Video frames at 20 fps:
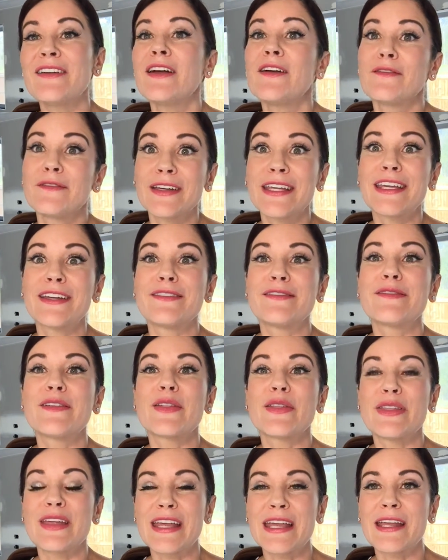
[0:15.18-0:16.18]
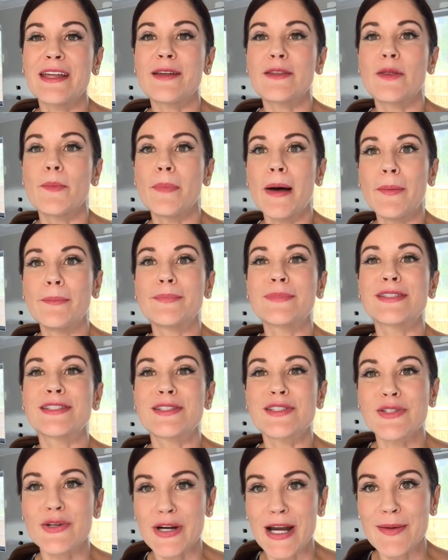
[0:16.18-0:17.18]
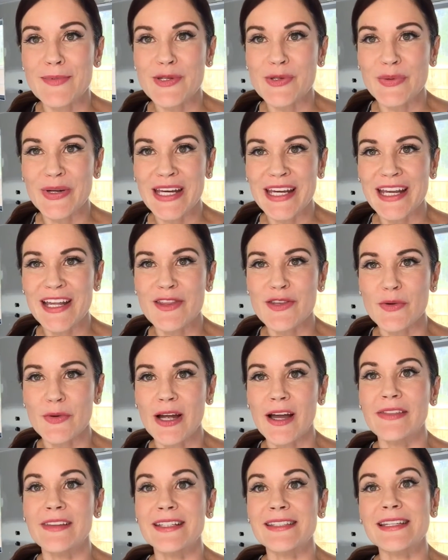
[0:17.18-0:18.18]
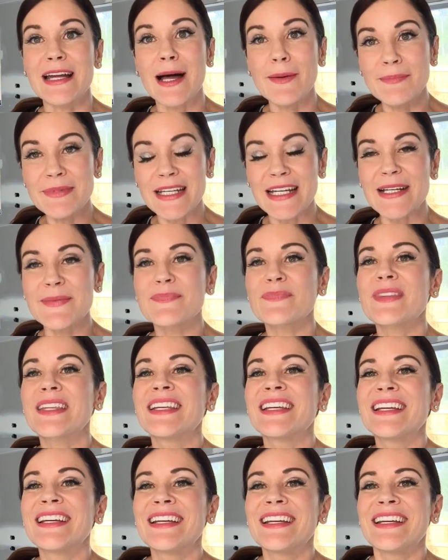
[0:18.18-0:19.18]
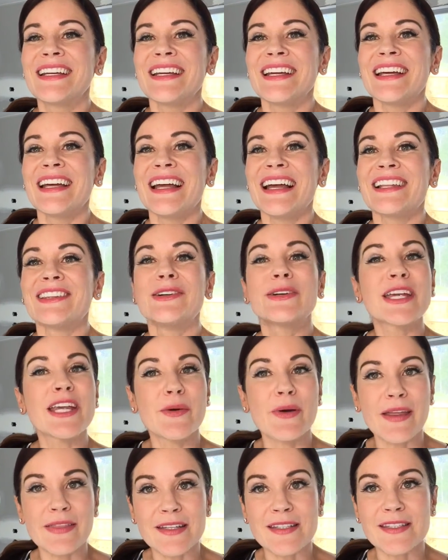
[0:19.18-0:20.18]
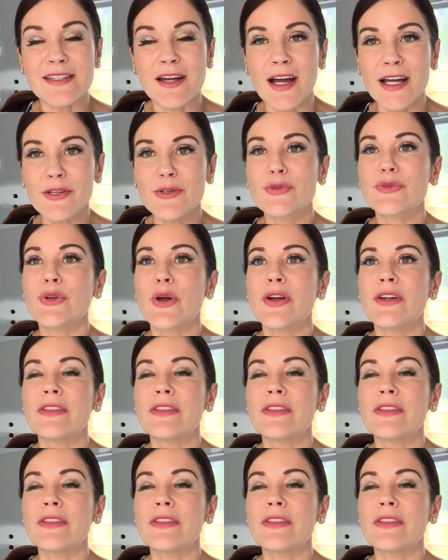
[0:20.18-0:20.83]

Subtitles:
forgive the bumps and scrapes you'll hear throughout this update. Looking around the site, you'll note